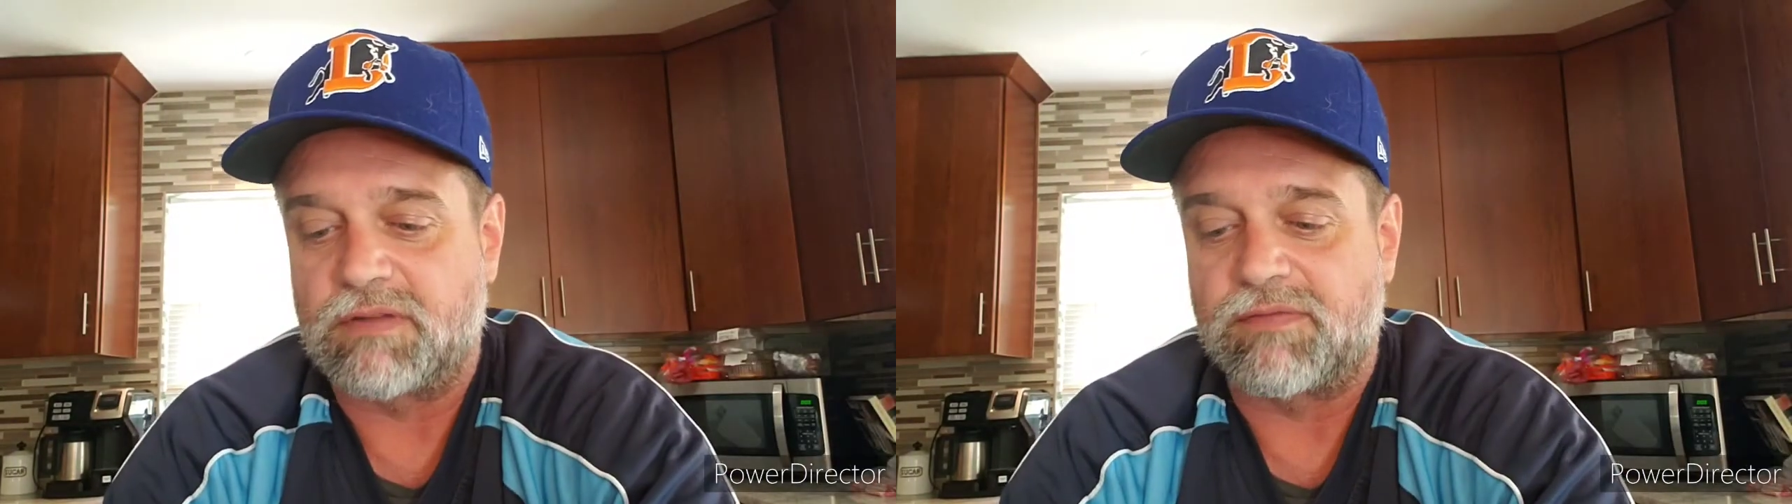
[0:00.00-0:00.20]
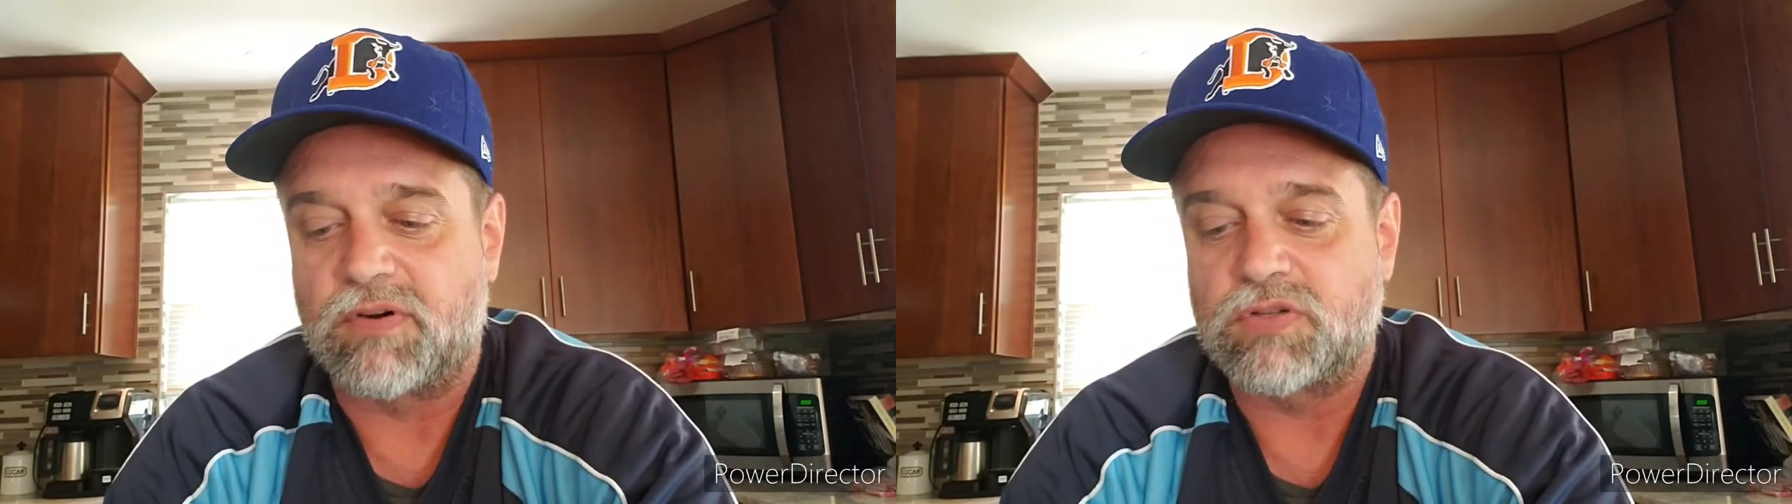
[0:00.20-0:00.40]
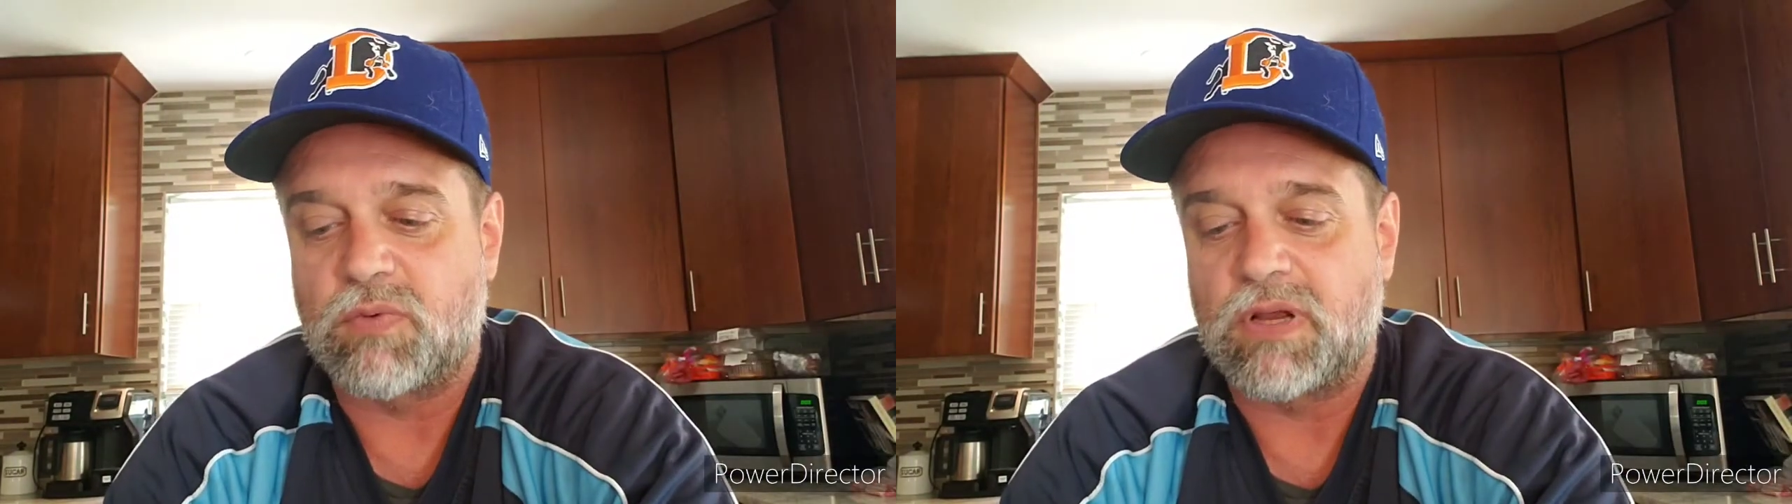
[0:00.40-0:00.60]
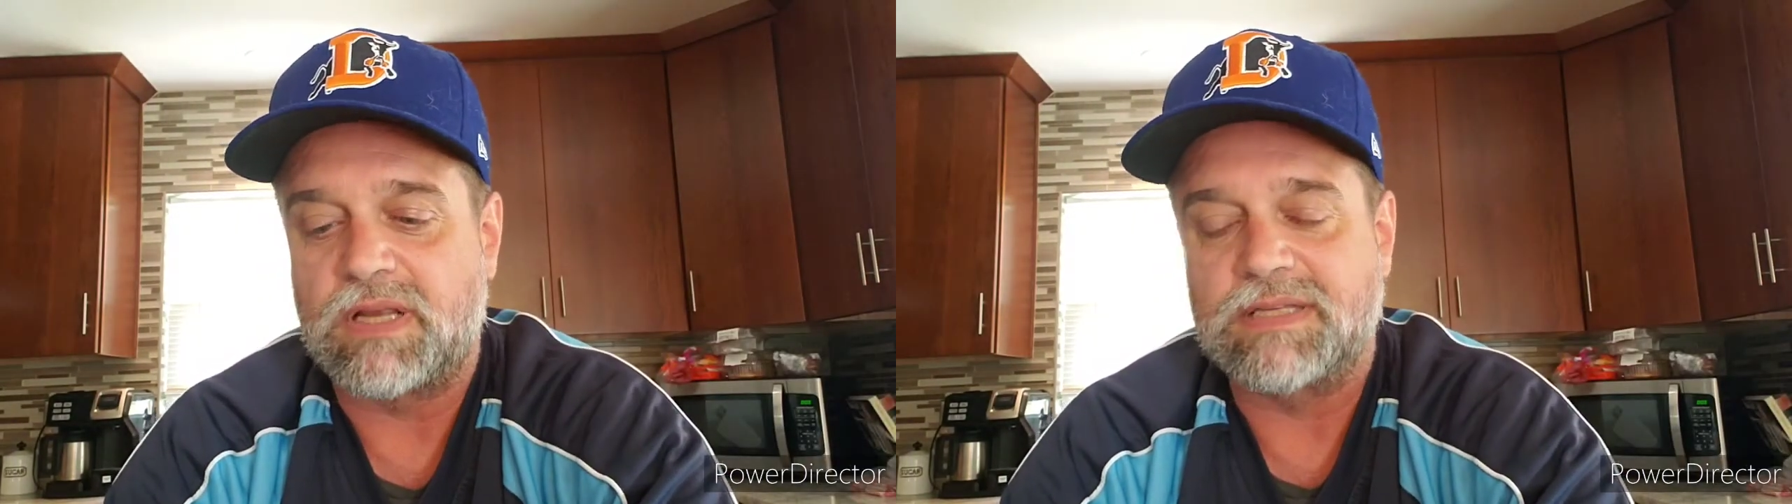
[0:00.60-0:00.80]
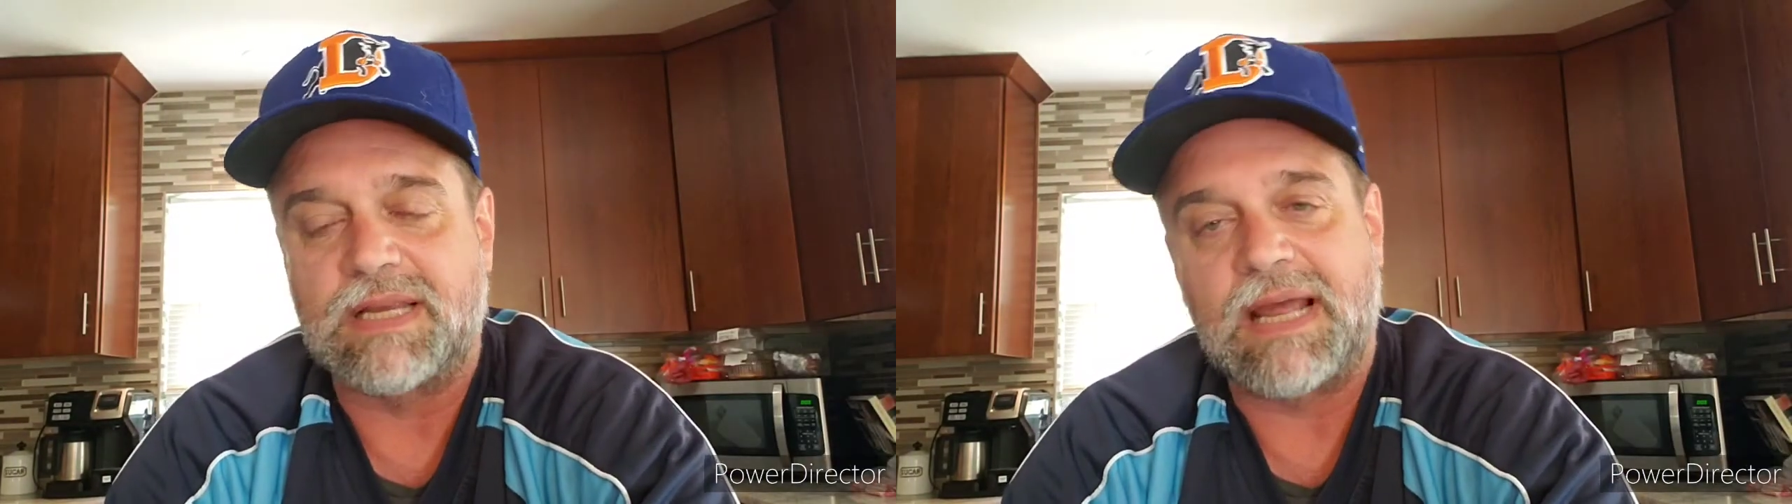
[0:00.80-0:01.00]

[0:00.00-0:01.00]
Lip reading: And the first one is a